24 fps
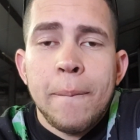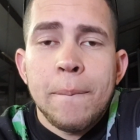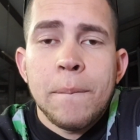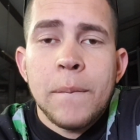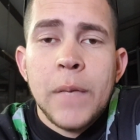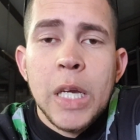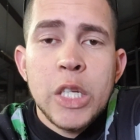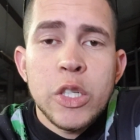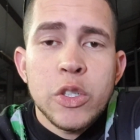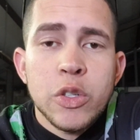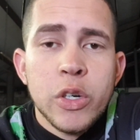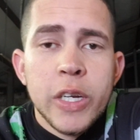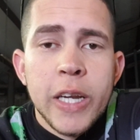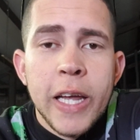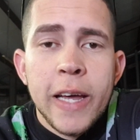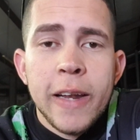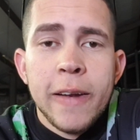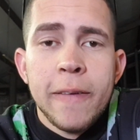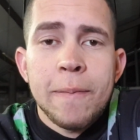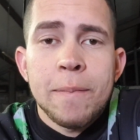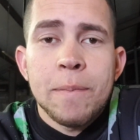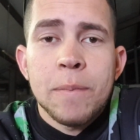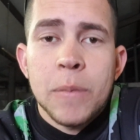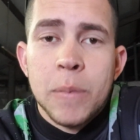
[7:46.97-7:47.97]
enjoy
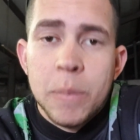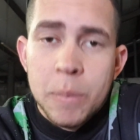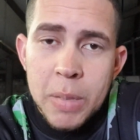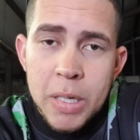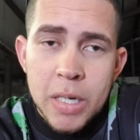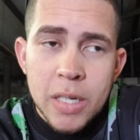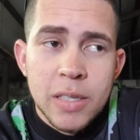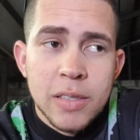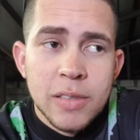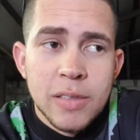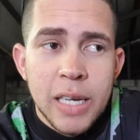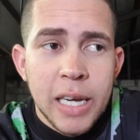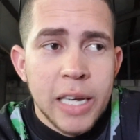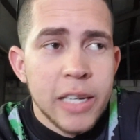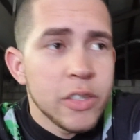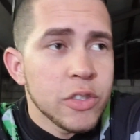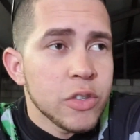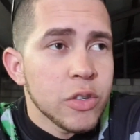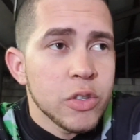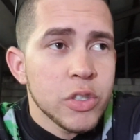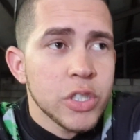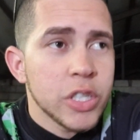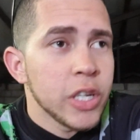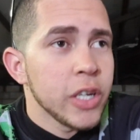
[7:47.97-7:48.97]
that, because I
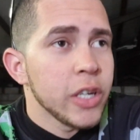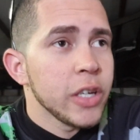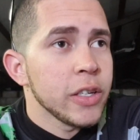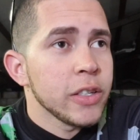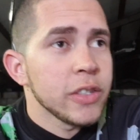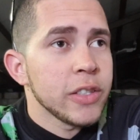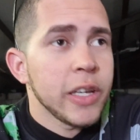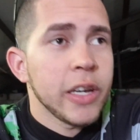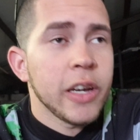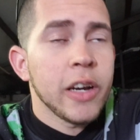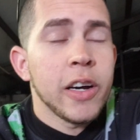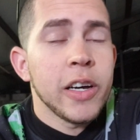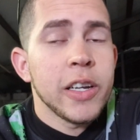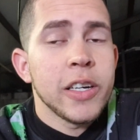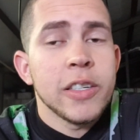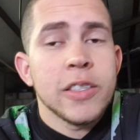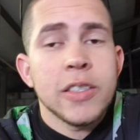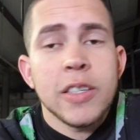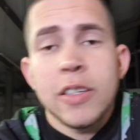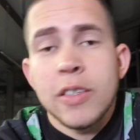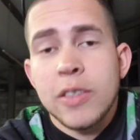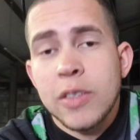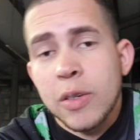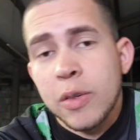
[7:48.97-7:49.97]
enjoy seeing
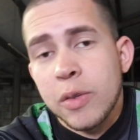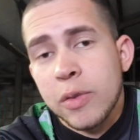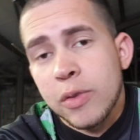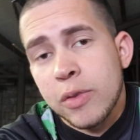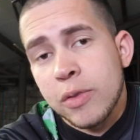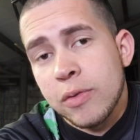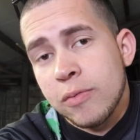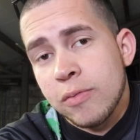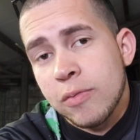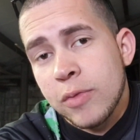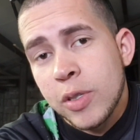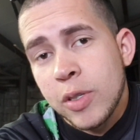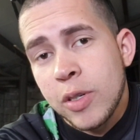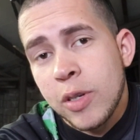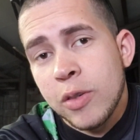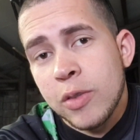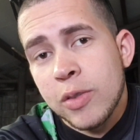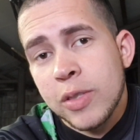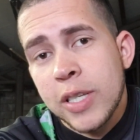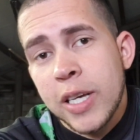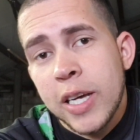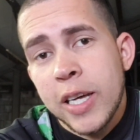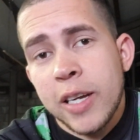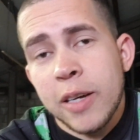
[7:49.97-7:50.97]
others. So to
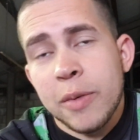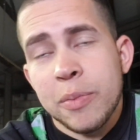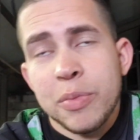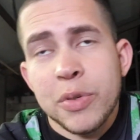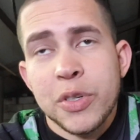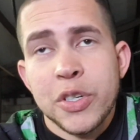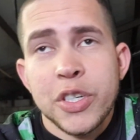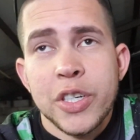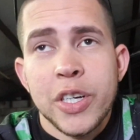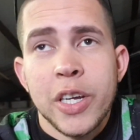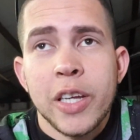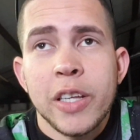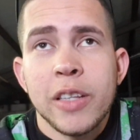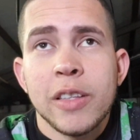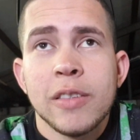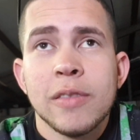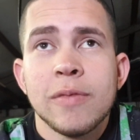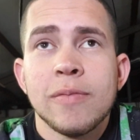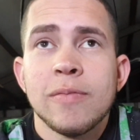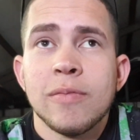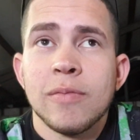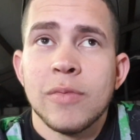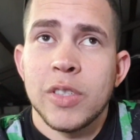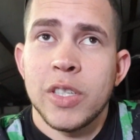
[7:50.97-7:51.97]
those that appreciate
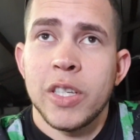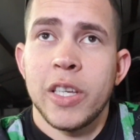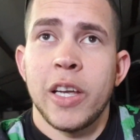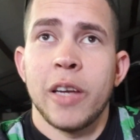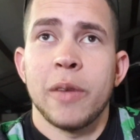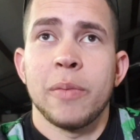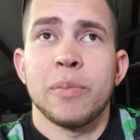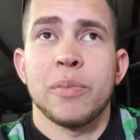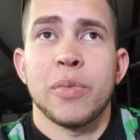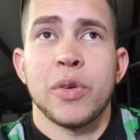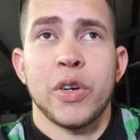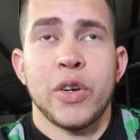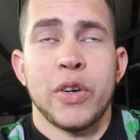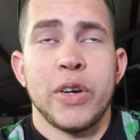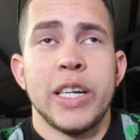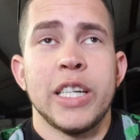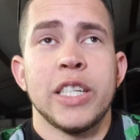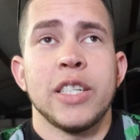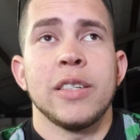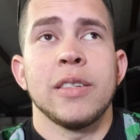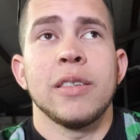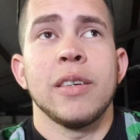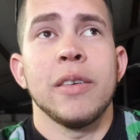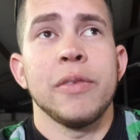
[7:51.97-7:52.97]
seeing
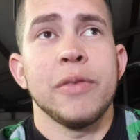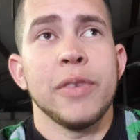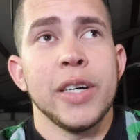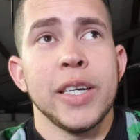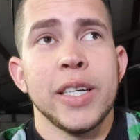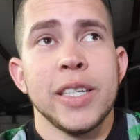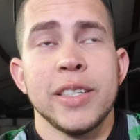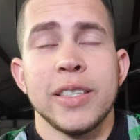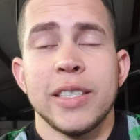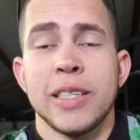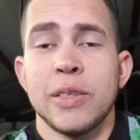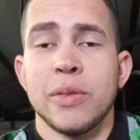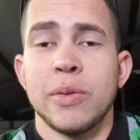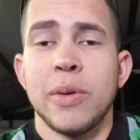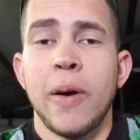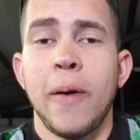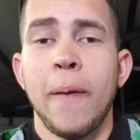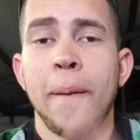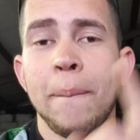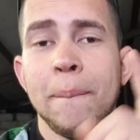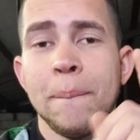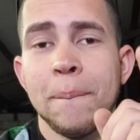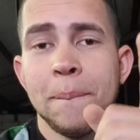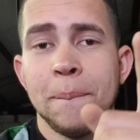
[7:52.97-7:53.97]
progression of others as
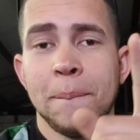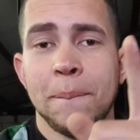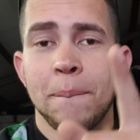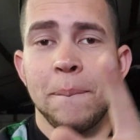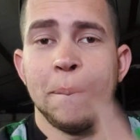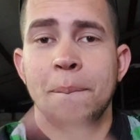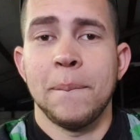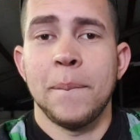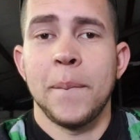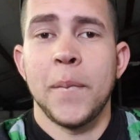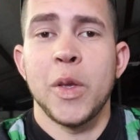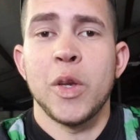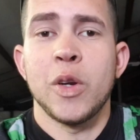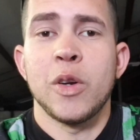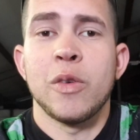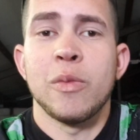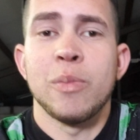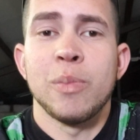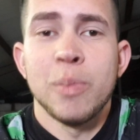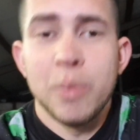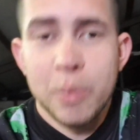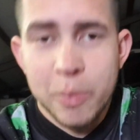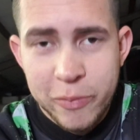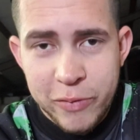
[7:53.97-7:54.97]
well, you're
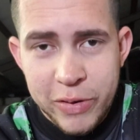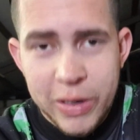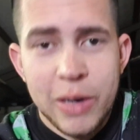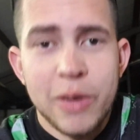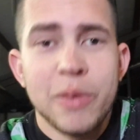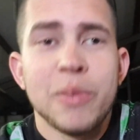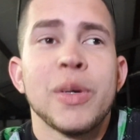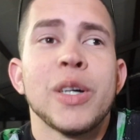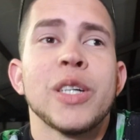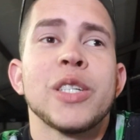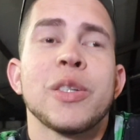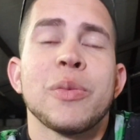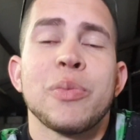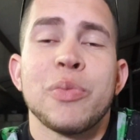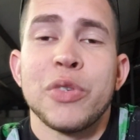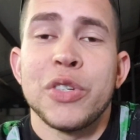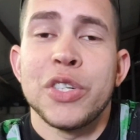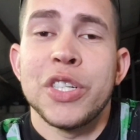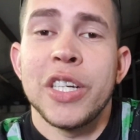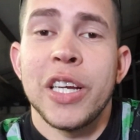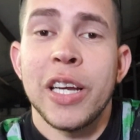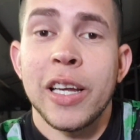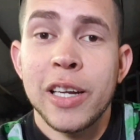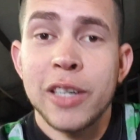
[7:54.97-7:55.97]
very much
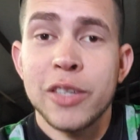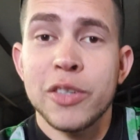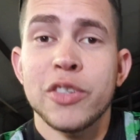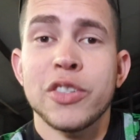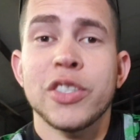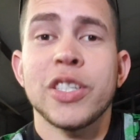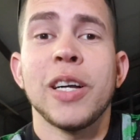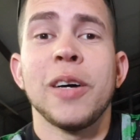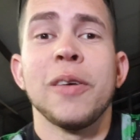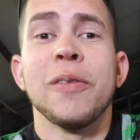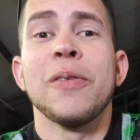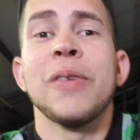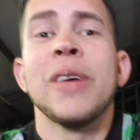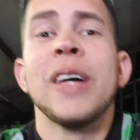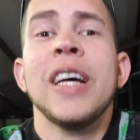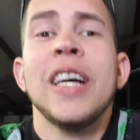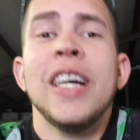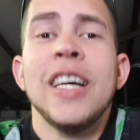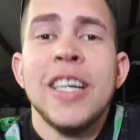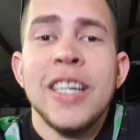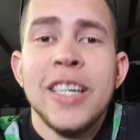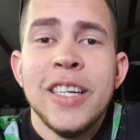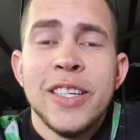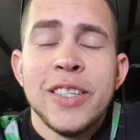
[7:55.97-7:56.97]
appreciated yourself.
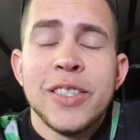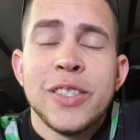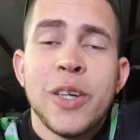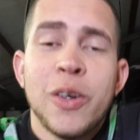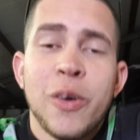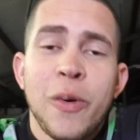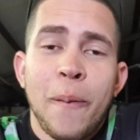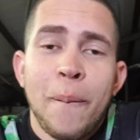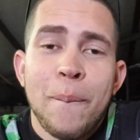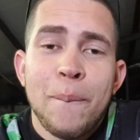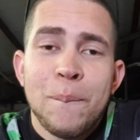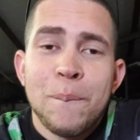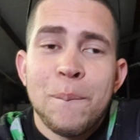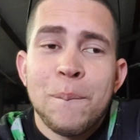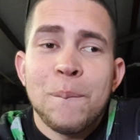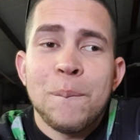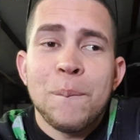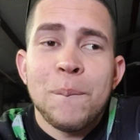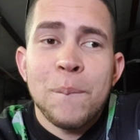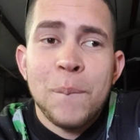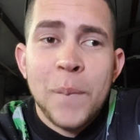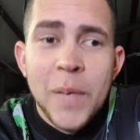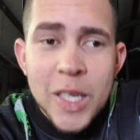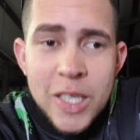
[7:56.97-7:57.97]
So
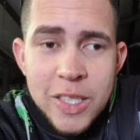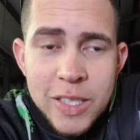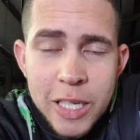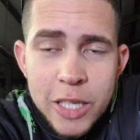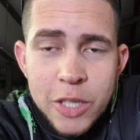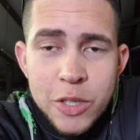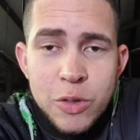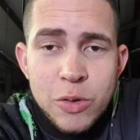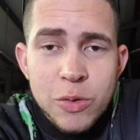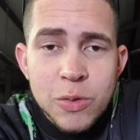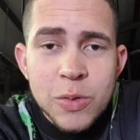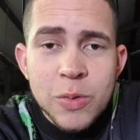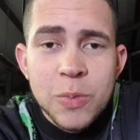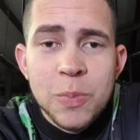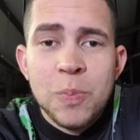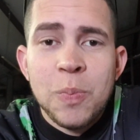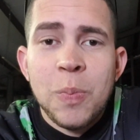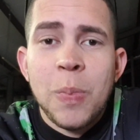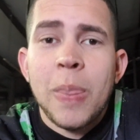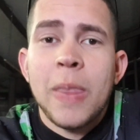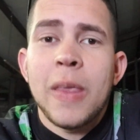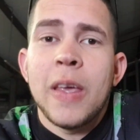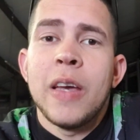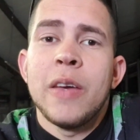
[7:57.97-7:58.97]
stay tuned.
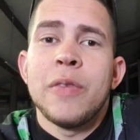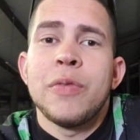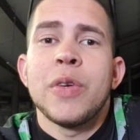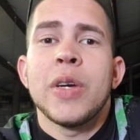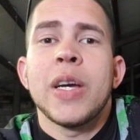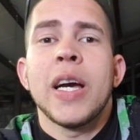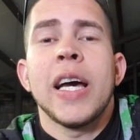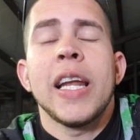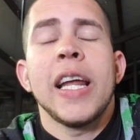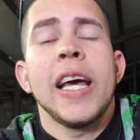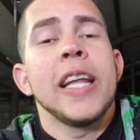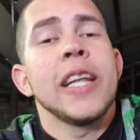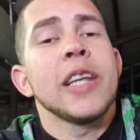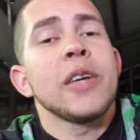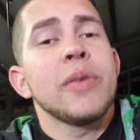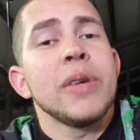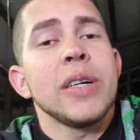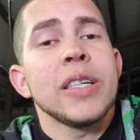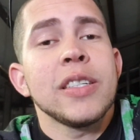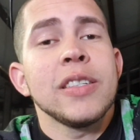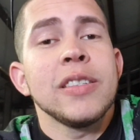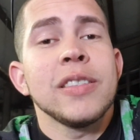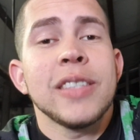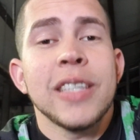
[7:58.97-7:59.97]
If you got any questions,